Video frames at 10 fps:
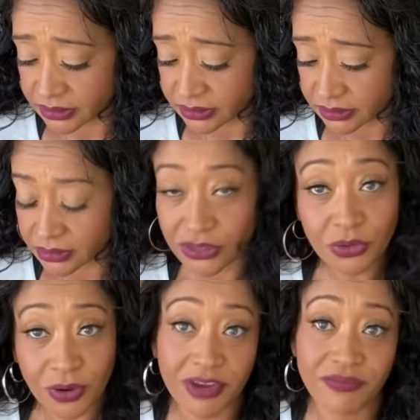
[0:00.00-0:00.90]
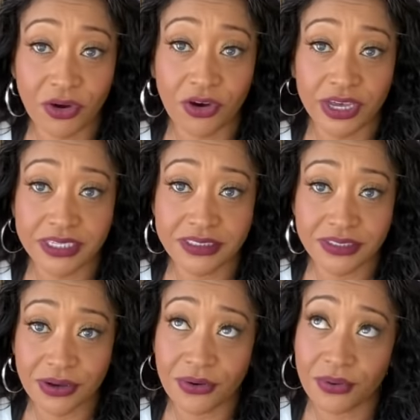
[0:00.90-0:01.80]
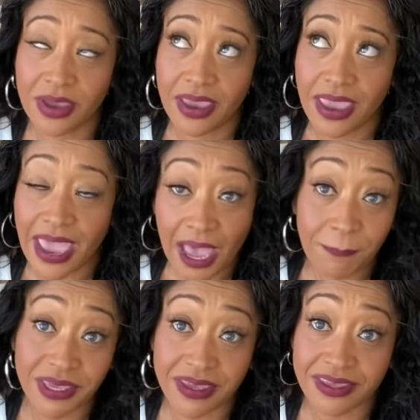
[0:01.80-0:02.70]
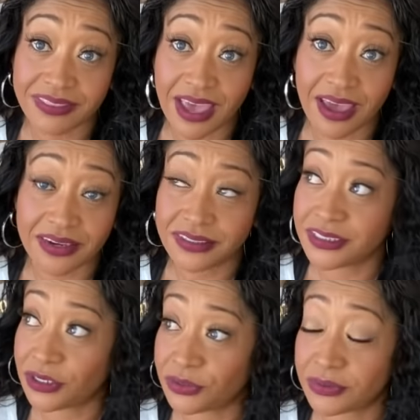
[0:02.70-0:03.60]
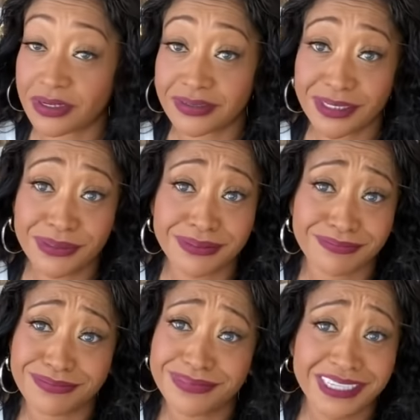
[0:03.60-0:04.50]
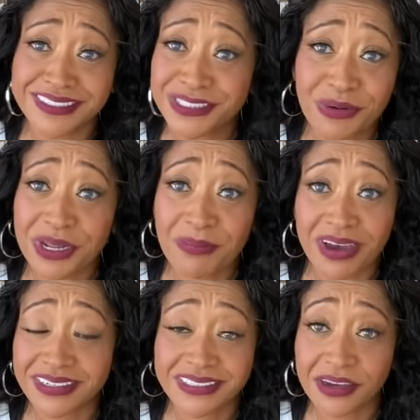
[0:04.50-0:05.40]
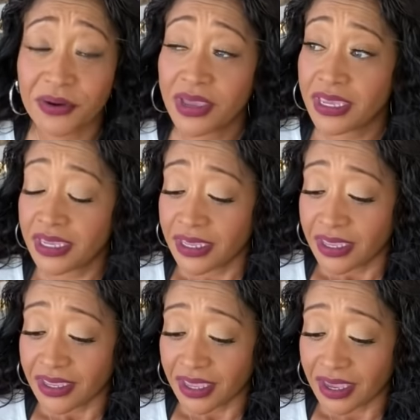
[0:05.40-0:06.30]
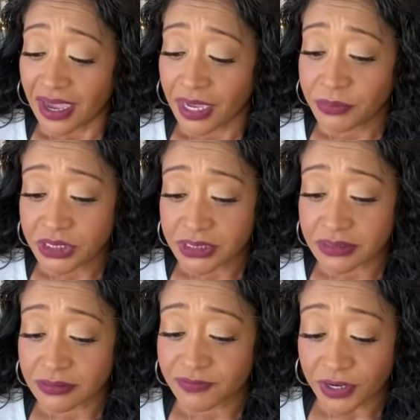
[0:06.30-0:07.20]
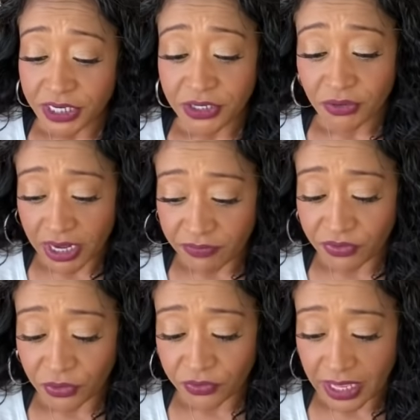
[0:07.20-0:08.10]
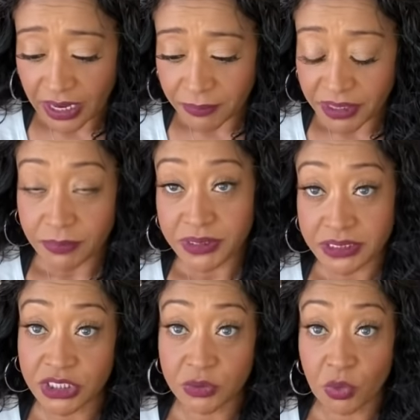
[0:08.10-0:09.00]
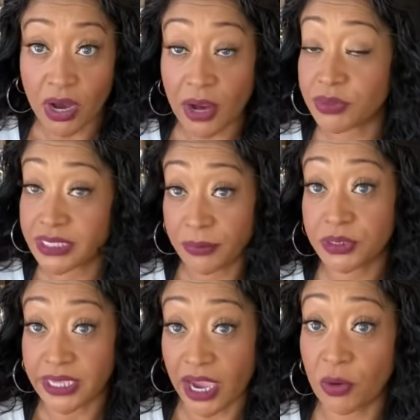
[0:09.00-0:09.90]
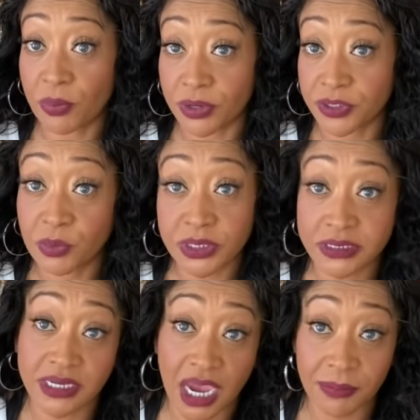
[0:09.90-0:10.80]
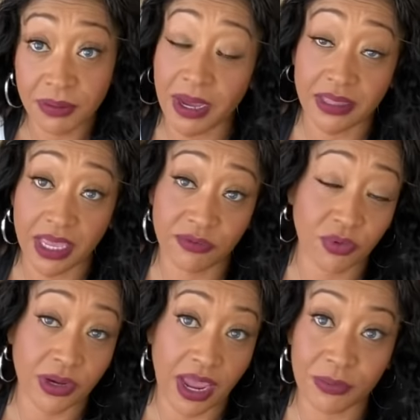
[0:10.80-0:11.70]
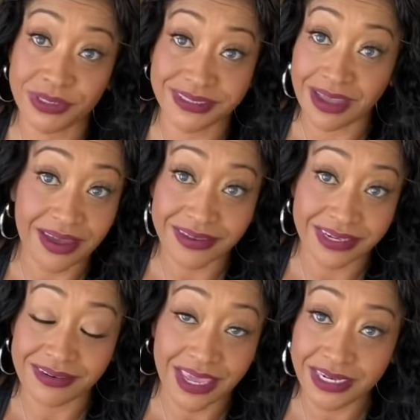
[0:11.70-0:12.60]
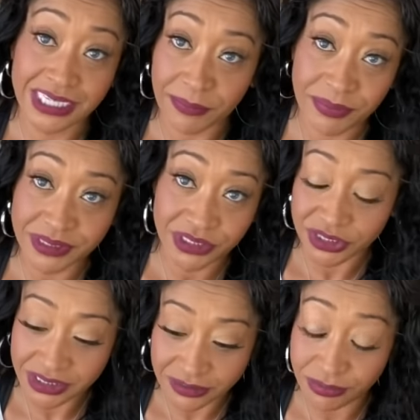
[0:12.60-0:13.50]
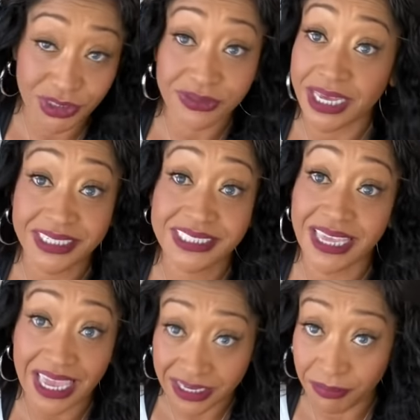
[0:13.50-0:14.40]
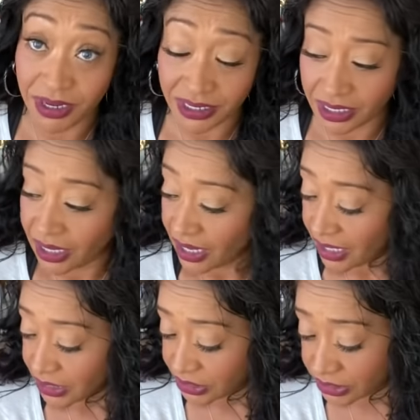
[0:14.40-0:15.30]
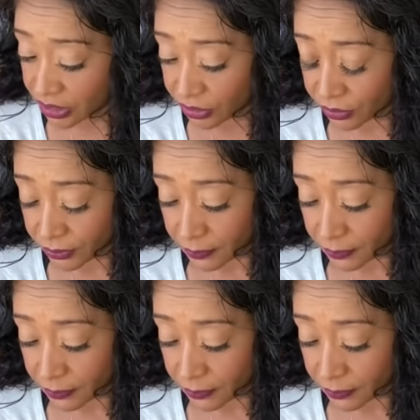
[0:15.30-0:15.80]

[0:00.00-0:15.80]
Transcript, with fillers: so grateful and so happy that, you know, it was less than 20 bucks. So I'm just very grateful that I'm in a position where I was able to help her. There was a time in my life when I was not in any type of position to do that to anybody. So